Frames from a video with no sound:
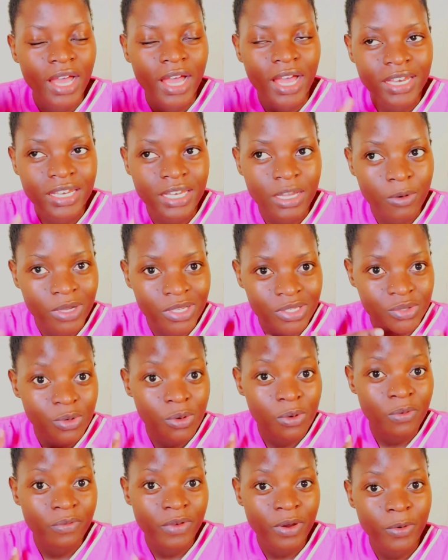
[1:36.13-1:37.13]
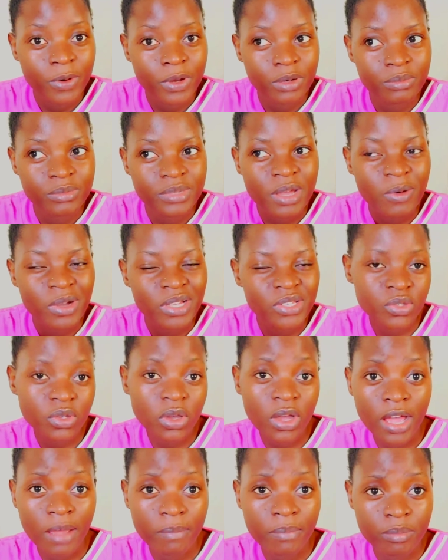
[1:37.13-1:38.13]
And I was so overwhelmed. I was
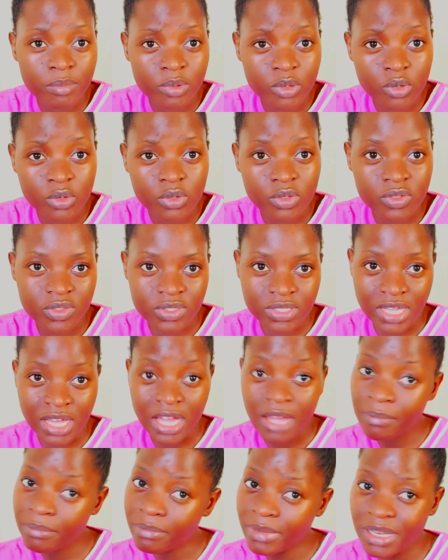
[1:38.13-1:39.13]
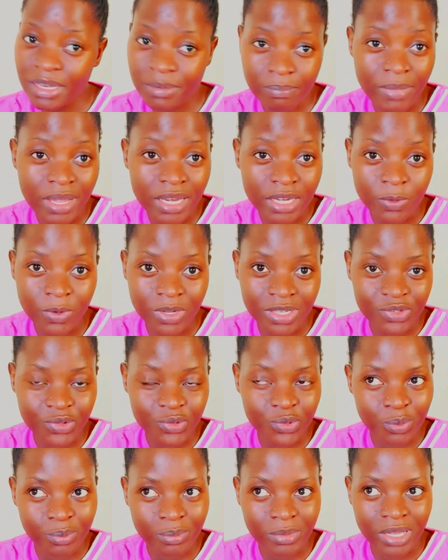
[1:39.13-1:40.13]
so happy because the money was
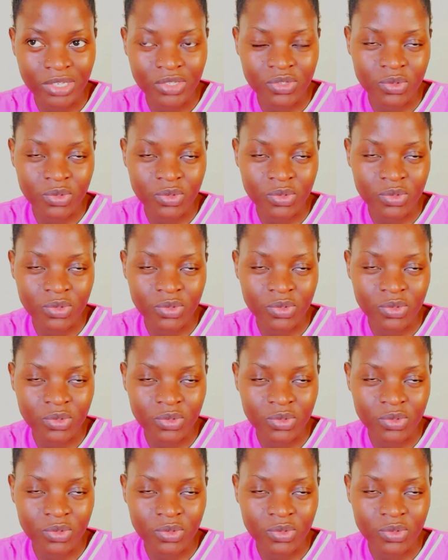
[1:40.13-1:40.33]
too much.